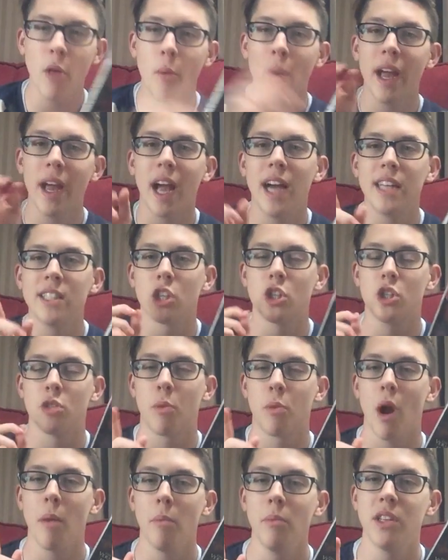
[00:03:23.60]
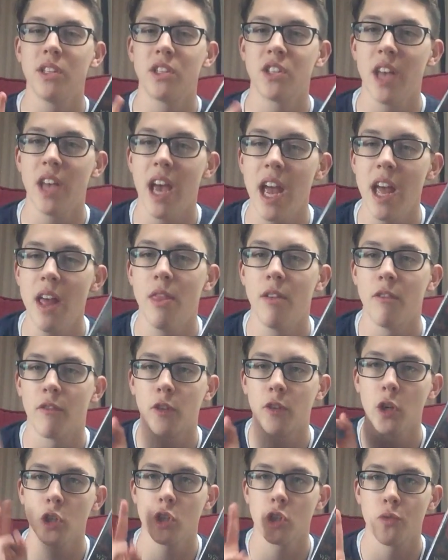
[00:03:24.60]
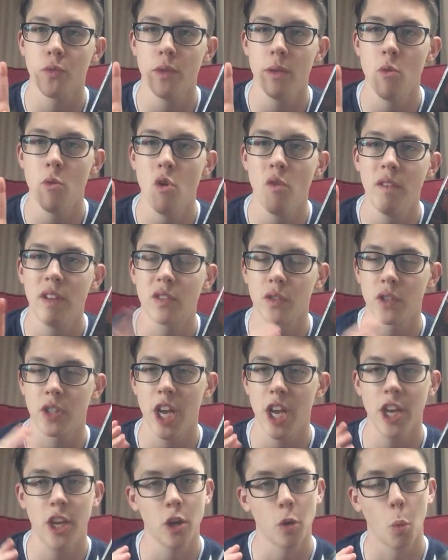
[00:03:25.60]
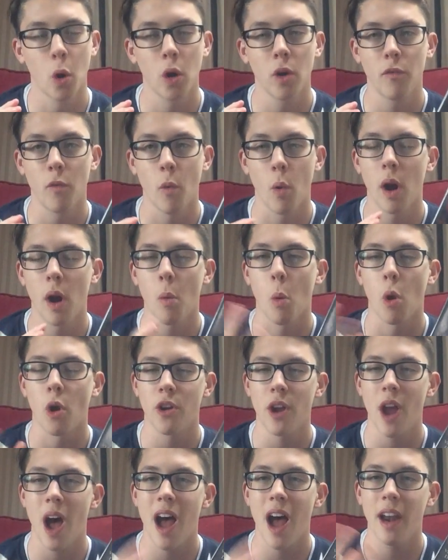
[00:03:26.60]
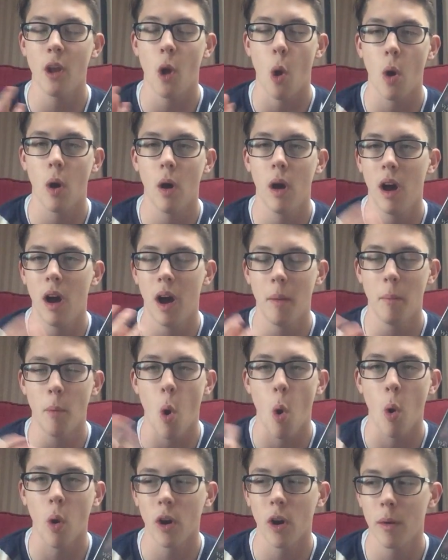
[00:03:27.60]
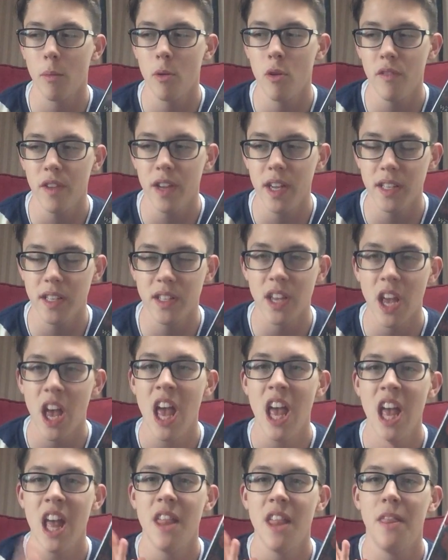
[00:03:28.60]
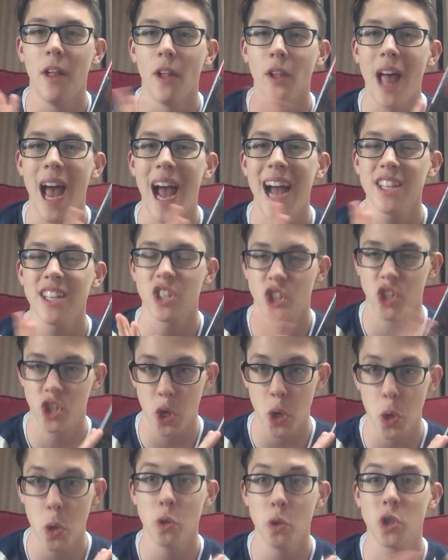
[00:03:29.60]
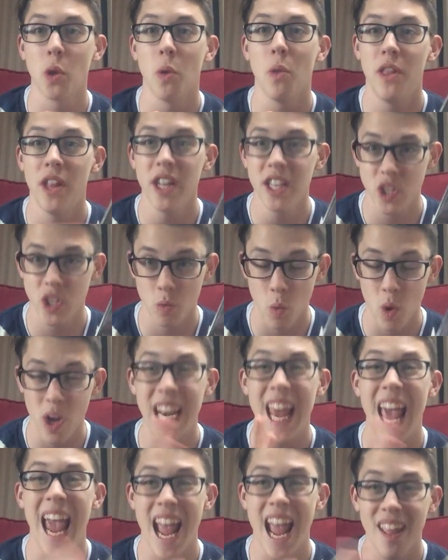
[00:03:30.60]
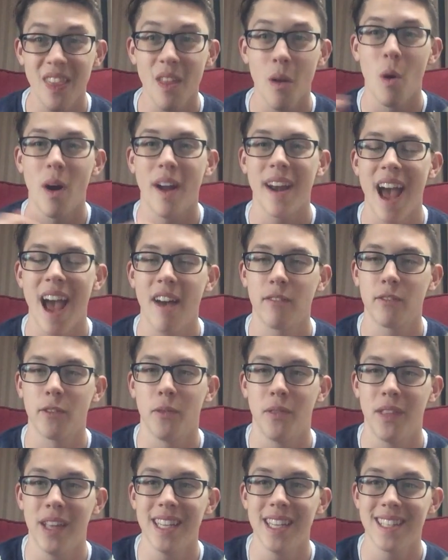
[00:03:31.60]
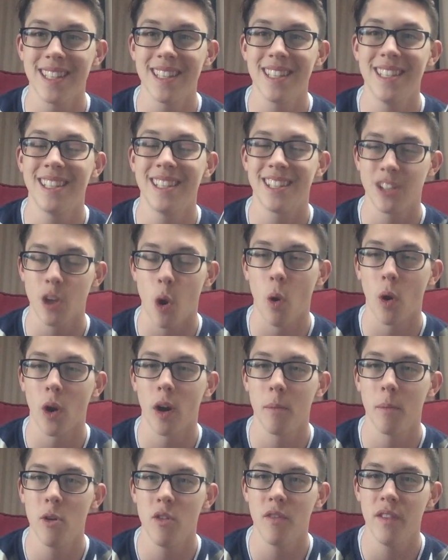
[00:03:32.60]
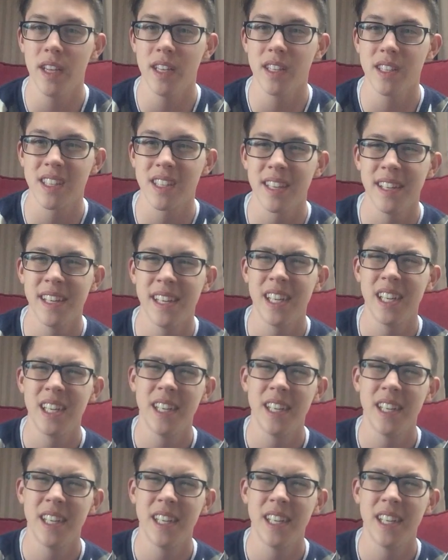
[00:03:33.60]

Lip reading: by the way, guys, I should probably say, the first 3 movies for Take Your Word For It were not horror movies. The last 2, so this one and the one after this, is horror movies.